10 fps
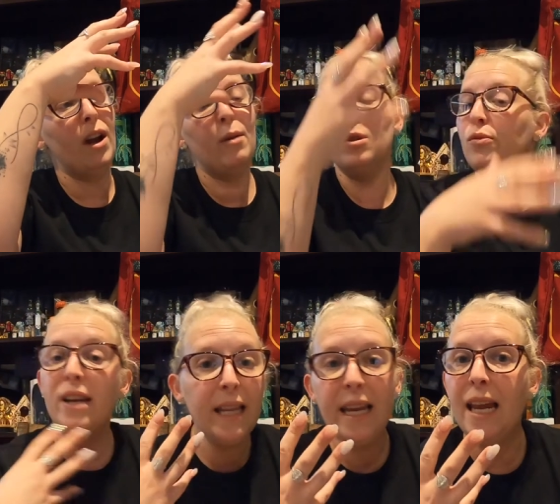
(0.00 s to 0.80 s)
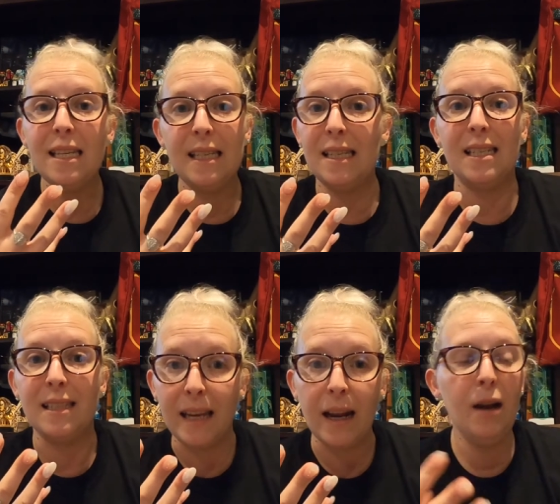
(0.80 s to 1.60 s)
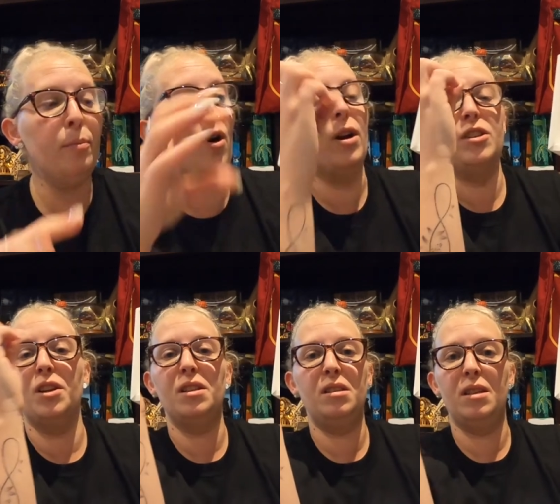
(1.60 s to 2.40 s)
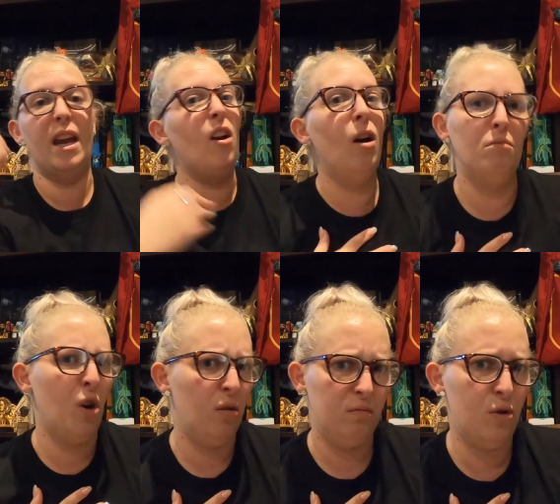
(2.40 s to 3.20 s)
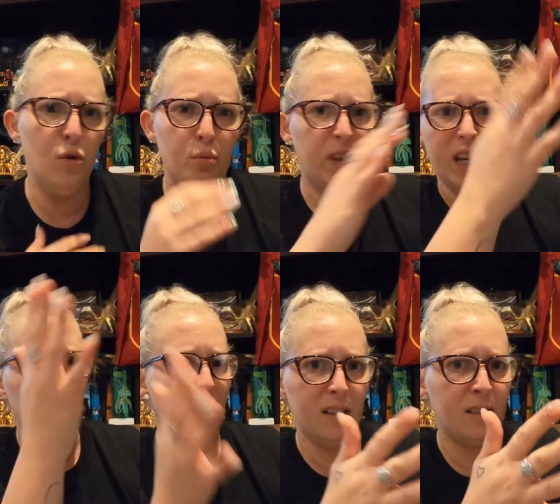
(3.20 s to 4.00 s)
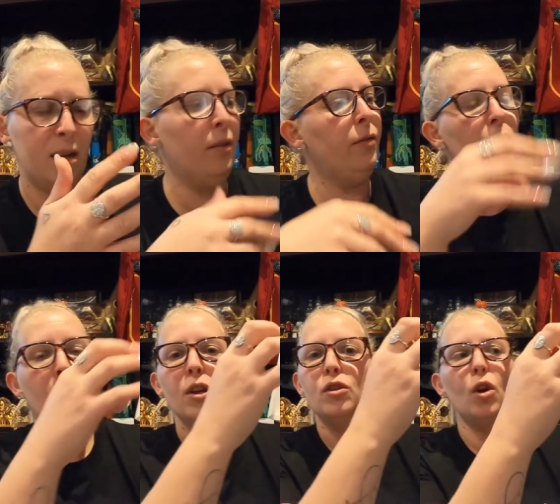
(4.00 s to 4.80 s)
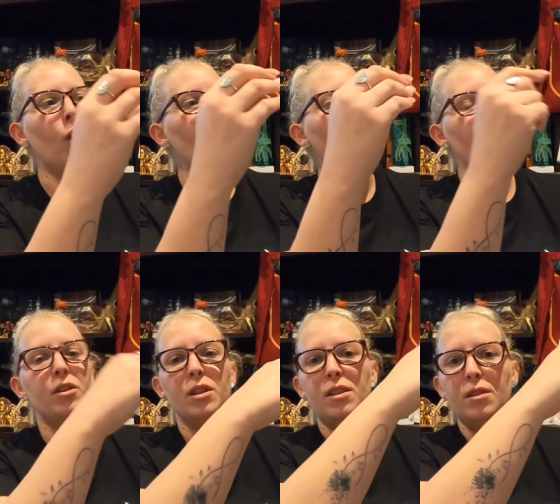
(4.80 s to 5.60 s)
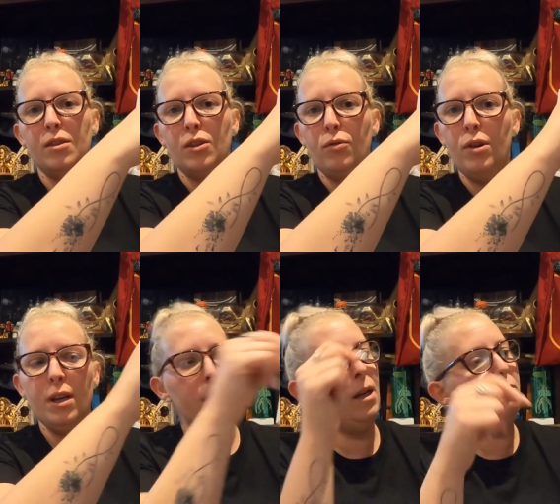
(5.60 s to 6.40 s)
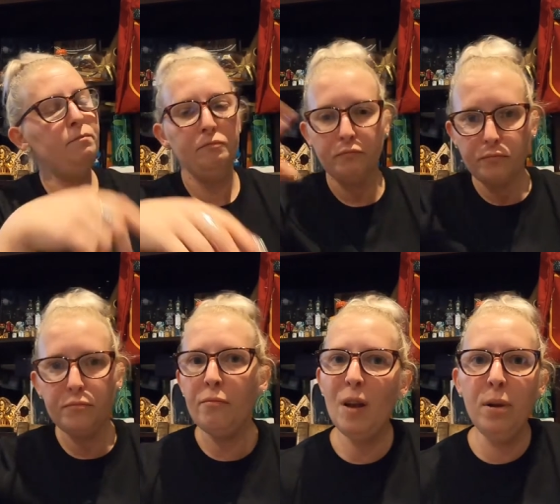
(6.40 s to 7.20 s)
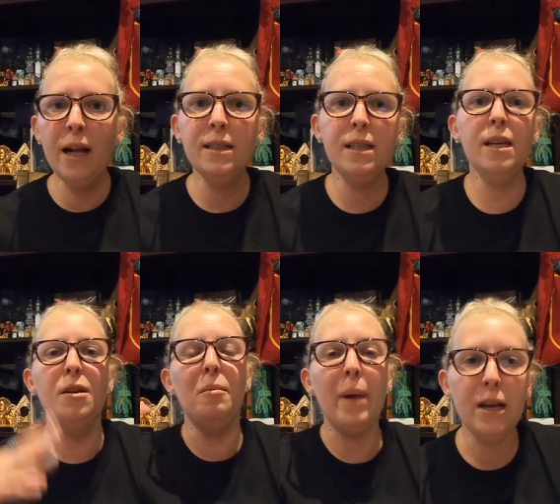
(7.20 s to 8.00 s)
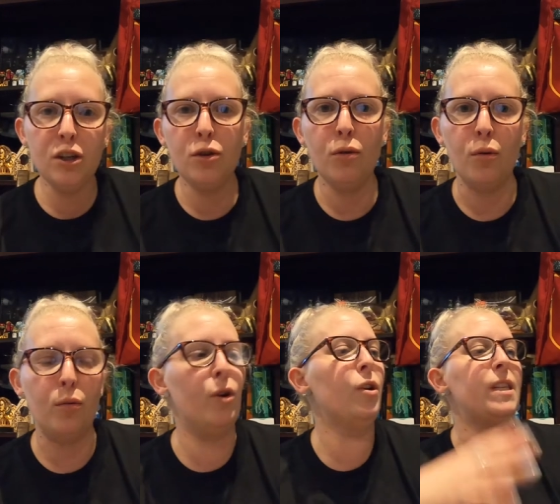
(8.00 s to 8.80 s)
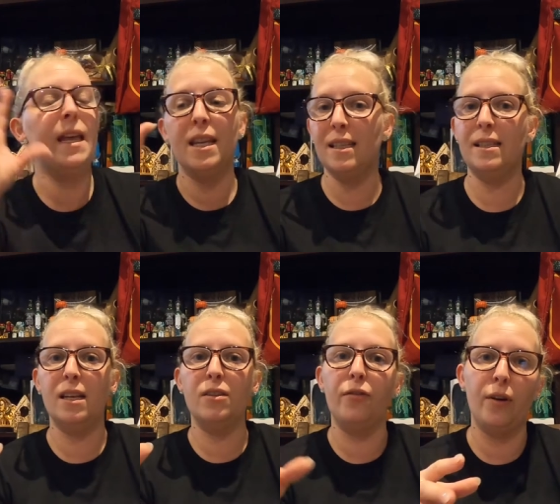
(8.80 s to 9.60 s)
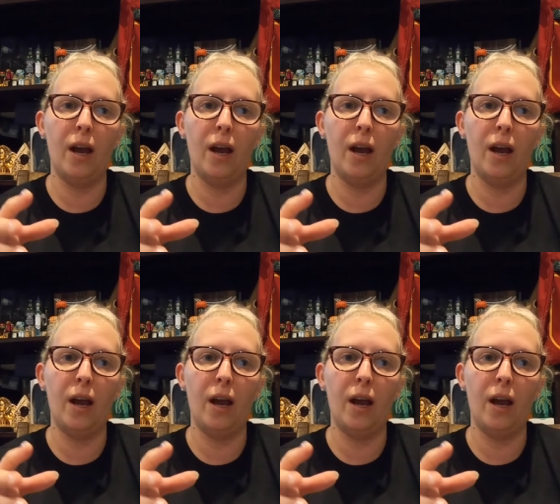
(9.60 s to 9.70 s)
I, it was really easy to set up. I just, and I'm not good with any of this stuff, so I just screwed it in plugged it in, make sure it worked, and then sent a,